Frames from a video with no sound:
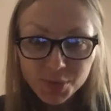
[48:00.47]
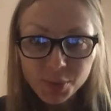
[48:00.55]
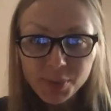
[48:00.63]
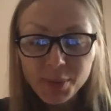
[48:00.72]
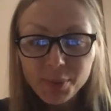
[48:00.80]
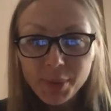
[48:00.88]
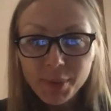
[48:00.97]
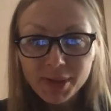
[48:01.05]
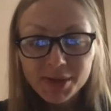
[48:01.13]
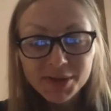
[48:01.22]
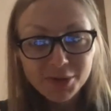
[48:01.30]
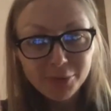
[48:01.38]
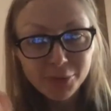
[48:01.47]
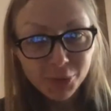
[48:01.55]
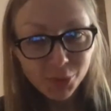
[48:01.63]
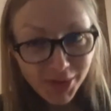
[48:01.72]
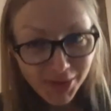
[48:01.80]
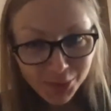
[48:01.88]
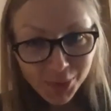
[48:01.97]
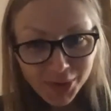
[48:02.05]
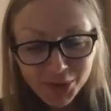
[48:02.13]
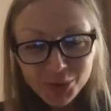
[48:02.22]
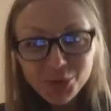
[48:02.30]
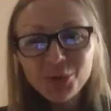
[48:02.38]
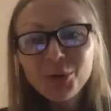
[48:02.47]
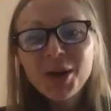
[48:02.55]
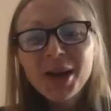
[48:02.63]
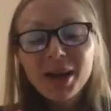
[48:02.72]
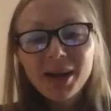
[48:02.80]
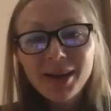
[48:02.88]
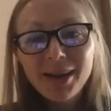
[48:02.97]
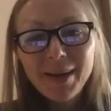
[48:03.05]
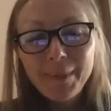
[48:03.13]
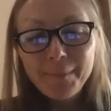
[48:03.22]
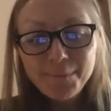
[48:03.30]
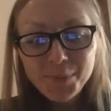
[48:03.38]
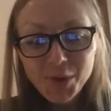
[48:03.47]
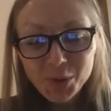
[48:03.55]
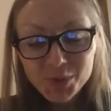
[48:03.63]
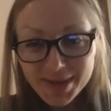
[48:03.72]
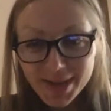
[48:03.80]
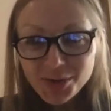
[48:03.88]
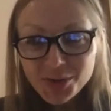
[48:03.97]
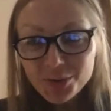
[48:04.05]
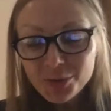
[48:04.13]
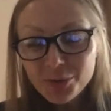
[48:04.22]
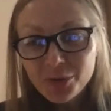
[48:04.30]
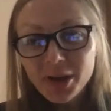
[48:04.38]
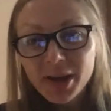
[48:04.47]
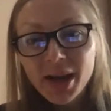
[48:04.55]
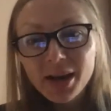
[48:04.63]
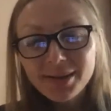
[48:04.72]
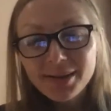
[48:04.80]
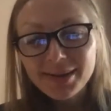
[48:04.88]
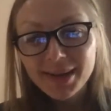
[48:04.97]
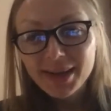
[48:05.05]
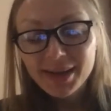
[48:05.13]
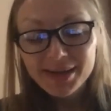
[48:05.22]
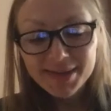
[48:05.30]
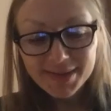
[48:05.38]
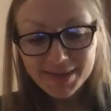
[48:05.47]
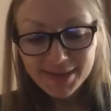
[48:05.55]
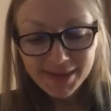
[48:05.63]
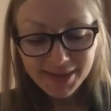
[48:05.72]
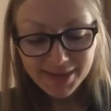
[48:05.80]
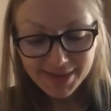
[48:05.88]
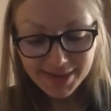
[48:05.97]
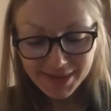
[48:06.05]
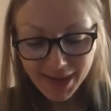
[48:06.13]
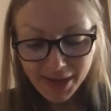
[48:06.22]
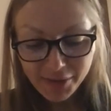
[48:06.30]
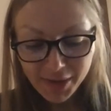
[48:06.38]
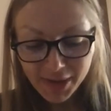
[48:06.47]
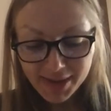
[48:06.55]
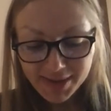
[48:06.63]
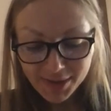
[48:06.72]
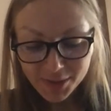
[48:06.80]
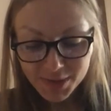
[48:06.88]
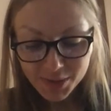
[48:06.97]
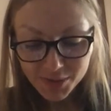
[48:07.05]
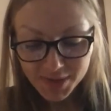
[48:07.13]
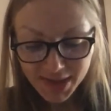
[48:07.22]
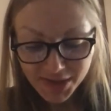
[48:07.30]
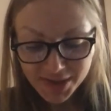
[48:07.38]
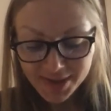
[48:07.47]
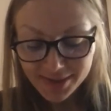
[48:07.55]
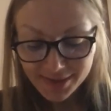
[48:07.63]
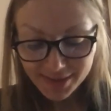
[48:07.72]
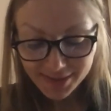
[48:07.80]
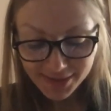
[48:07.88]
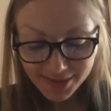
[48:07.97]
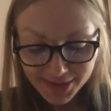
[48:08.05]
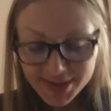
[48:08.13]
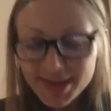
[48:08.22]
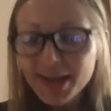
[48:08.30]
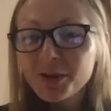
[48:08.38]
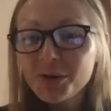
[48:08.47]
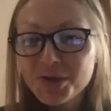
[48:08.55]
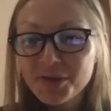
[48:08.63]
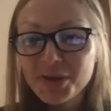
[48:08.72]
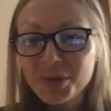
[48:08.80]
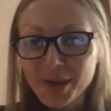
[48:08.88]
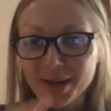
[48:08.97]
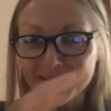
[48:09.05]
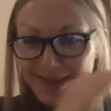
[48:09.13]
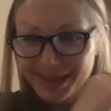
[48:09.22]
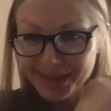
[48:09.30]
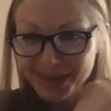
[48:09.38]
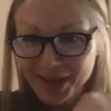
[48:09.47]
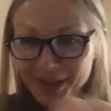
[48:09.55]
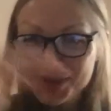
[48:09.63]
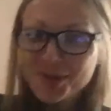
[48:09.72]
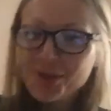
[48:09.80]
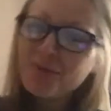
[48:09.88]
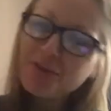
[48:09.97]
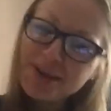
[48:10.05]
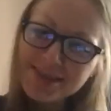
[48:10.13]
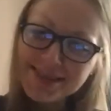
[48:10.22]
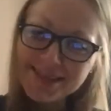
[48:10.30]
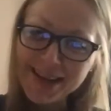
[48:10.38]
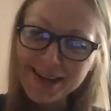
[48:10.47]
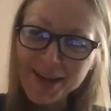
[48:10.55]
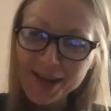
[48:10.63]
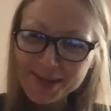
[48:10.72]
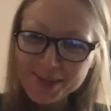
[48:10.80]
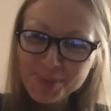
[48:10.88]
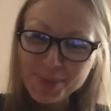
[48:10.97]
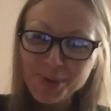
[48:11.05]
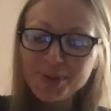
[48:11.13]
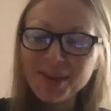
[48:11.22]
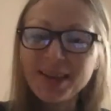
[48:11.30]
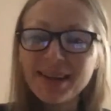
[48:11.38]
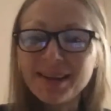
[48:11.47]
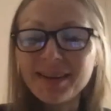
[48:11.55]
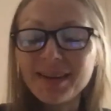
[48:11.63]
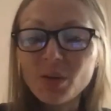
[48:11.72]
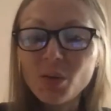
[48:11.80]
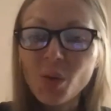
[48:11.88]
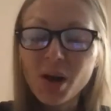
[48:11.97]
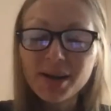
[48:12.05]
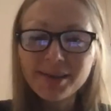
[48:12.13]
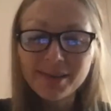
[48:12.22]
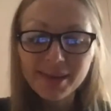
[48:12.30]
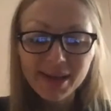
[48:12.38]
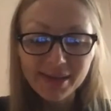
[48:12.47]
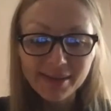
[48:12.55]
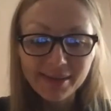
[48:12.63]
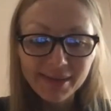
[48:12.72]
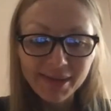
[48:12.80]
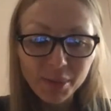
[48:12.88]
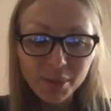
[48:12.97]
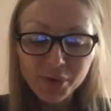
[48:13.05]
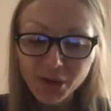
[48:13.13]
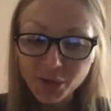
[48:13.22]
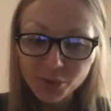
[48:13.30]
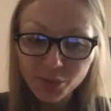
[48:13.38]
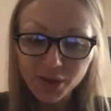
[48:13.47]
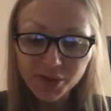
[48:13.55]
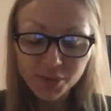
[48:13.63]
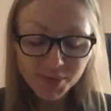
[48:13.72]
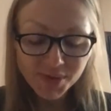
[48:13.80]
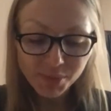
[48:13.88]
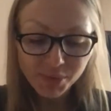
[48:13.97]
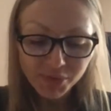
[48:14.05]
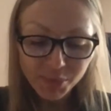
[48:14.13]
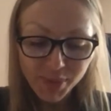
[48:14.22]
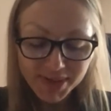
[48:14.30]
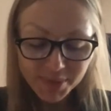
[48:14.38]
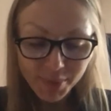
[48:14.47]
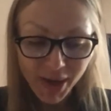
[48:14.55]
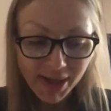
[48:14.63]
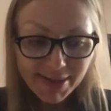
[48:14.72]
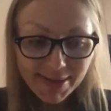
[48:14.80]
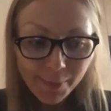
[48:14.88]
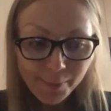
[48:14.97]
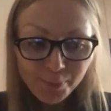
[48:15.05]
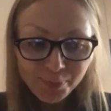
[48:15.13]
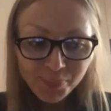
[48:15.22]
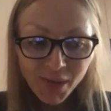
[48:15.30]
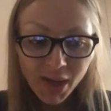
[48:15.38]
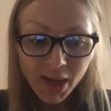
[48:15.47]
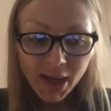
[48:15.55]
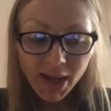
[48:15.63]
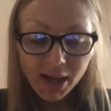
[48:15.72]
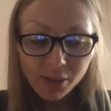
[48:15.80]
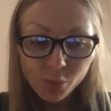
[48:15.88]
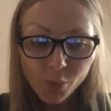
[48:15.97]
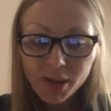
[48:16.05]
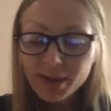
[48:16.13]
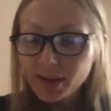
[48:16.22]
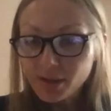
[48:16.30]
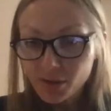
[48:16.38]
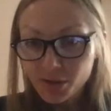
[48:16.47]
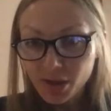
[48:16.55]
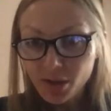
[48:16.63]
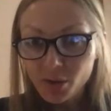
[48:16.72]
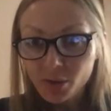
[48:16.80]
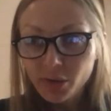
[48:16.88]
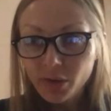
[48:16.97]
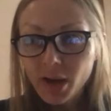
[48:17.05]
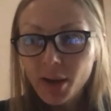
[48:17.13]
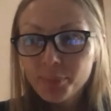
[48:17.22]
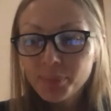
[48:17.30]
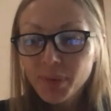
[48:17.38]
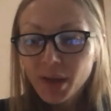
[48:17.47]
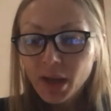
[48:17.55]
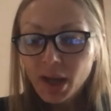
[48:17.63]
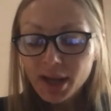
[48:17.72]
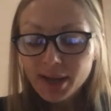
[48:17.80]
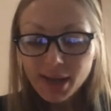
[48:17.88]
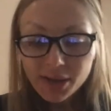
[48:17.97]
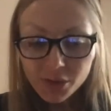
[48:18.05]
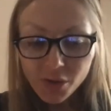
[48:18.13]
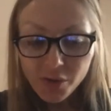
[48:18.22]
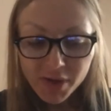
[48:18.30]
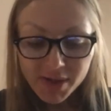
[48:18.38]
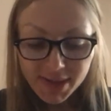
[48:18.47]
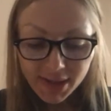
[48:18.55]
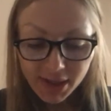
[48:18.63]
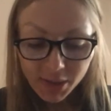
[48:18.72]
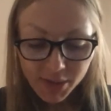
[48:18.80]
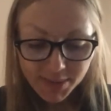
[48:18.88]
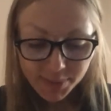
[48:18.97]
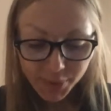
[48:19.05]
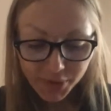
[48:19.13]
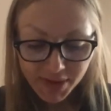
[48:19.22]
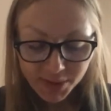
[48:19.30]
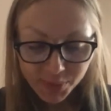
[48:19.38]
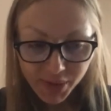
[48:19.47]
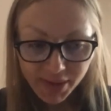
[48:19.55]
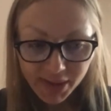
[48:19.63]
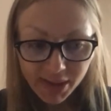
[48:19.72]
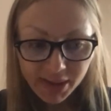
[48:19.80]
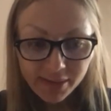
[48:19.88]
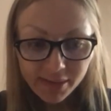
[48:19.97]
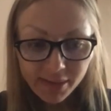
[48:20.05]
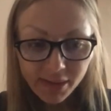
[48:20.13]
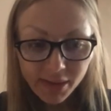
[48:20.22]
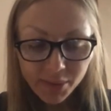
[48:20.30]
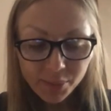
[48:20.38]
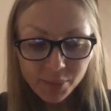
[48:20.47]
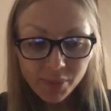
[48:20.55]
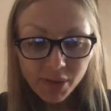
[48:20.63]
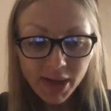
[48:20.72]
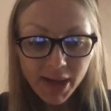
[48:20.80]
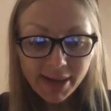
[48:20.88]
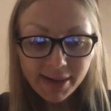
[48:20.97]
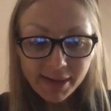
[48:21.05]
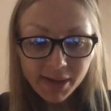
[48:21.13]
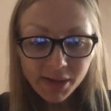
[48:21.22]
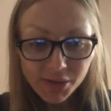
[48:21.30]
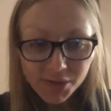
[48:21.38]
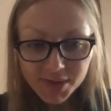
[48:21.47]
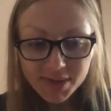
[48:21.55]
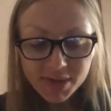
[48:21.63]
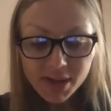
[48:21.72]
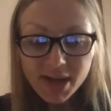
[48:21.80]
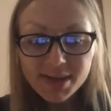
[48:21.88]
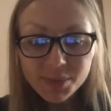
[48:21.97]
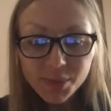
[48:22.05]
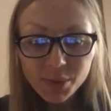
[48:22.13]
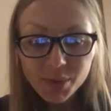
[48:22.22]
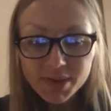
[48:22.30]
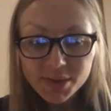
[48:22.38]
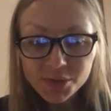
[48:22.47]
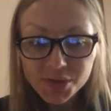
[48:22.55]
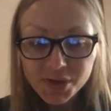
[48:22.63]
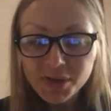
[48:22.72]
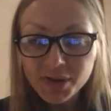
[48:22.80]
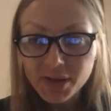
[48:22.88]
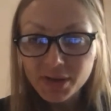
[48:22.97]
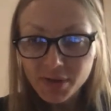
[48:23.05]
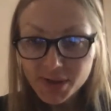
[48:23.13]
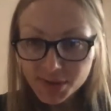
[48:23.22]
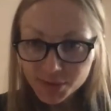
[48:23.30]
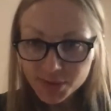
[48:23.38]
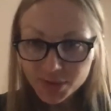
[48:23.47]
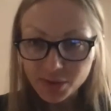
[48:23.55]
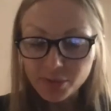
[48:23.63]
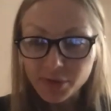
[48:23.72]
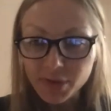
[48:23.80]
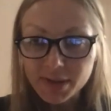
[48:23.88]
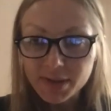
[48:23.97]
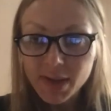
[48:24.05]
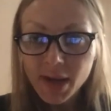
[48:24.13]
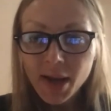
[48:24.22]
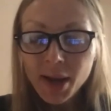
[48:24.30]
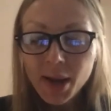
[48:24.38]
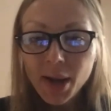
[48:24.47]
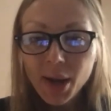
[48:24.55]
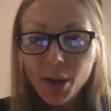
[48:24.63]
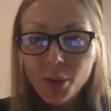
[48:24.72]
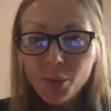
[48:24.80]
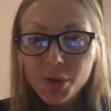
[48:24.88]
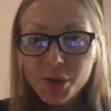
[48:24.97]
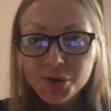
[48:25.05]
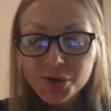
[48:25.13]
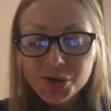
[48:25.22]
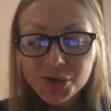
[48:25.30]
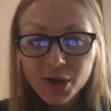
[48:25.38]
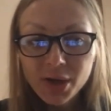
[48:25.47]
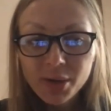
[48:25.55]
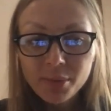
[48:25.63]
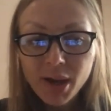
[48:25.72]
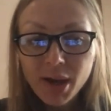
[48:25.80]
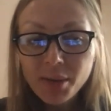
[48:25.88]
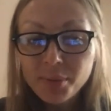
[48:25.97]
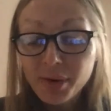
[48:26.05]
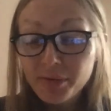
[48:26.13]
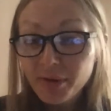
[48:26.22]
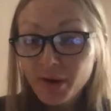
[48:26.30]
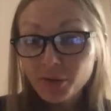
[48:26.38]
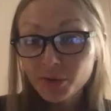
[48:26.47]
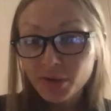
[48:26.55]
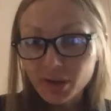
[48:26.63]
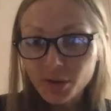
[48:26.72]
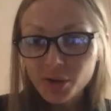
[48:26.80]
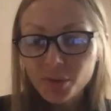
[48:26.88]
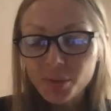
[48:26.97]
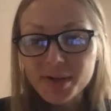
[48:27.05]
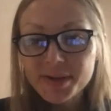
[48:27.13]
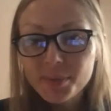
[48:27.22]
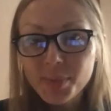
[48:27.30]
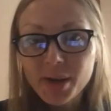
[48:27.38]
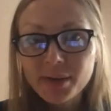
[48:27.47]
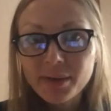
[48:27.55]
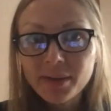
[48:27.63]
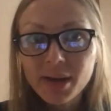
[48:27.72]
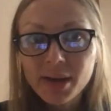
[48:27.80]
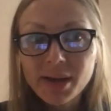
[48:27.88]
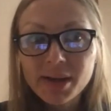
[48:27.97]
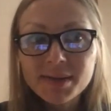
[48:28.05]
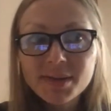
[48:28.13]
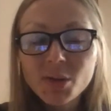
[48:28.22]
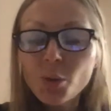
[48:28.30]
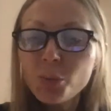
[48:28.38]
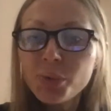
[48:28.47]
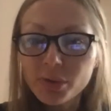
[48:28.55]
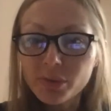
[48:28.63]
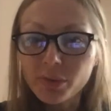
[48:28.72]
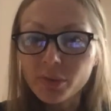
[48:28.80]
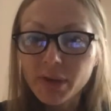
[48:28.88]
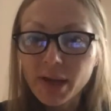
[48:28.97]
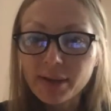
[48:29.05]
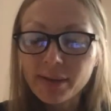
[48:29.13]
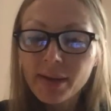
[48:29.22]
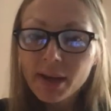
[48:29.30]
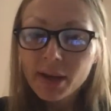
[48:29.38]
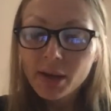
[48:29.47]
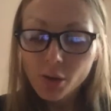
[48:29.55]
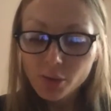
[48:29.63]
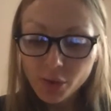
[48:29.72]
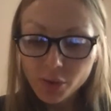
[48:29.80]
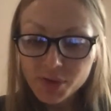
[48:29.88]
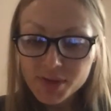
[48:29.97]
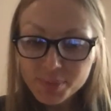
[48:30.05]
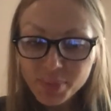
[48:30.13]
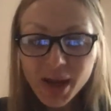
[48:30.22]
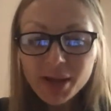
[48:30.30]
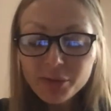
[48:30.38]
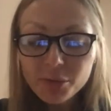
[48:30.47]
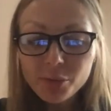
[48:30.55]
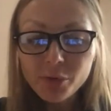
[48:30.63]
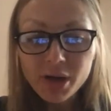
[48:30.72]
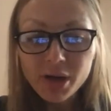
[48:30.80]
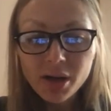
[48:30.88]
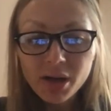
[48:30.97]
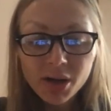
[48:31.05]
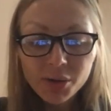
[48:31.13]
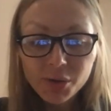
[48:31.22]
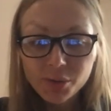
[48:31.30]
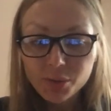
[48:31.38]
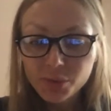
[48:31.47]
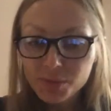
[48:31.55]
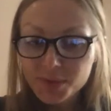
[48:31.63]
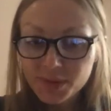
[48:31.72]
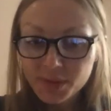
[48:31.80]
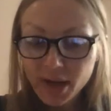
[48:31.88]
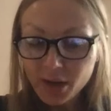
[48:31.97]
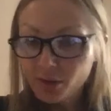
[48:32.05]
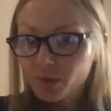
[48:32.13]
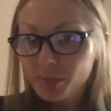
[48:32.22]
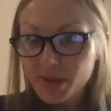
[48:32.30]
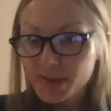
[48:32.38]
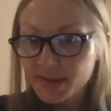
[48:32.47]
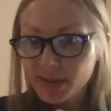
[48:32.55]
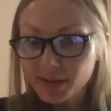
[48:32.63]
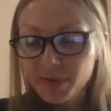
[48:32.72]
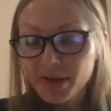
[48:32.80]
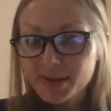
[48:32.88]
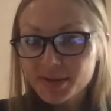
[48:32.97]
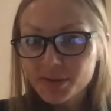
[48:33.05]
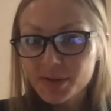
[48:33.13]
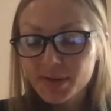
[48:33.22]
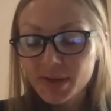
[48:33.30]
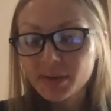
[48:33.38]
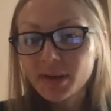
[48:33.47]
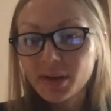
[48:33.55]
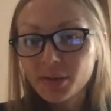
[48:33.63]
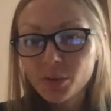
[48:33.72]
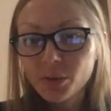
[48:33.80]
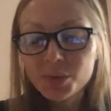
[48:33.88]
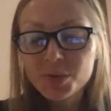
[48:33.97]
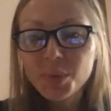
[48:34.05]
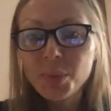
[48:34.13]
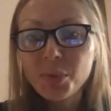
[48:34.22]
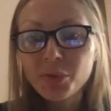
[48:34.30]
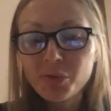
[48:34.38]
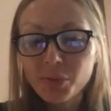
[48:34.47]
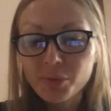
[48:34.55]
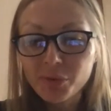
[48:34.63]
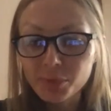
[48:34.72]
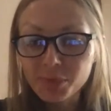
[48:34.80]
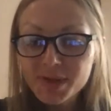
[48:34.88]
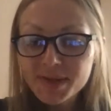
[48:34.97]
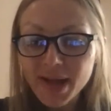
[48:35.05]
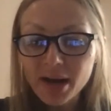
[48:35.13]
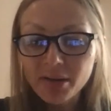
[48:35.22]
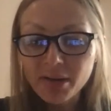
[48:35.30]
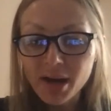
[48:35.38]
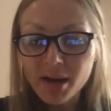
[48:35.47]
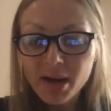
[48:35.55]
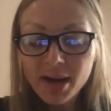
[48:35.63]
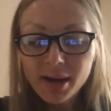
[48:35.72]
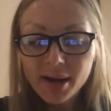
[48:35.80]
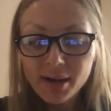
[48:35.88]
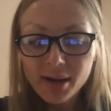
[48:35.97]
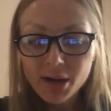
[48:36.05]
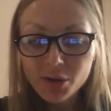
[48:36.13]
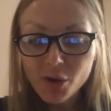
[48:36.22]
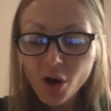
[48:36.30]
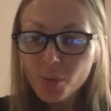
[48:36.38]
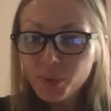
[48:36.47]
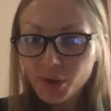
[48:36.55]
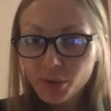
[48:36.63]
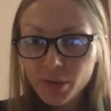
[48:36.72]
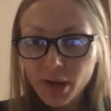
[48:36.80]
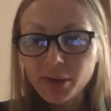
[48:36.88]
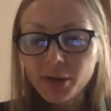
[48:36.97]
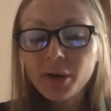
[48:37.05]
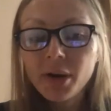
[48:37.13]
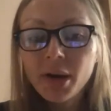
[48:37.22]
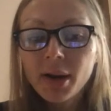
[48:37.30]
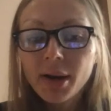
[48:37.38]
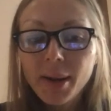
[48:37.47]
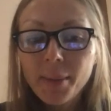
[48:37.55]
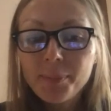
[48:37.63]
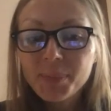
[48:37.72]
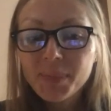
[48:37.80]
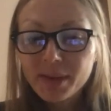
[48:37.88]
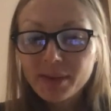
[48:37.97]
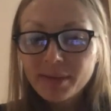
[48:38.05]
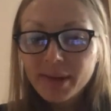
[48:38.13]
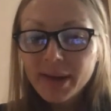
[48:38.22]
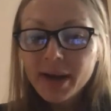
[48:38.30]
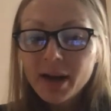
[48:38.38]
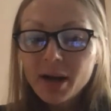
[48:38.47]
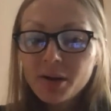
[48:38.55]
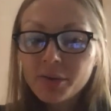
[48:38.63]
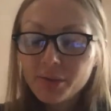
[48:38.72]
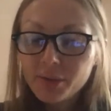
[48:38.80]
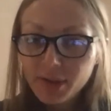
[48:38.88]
will be implemented. So for 2022, um, you know, stay tuned for ARDD. It's it's I think it's also such as just like longevity medicine. This conference is like exploding in in quality and uh, bringing together some of the best minds and one can learn a lot. Um, another conference that I was participating in um, lately, uh, just last week, was Longevity Investors Conference, mm. uh, which um, I'm by far not an economist, but uh, it's so beautiful that on, on, this platform where you know those economists and investors and, and all those people from from this area uh, are coming together um, that they are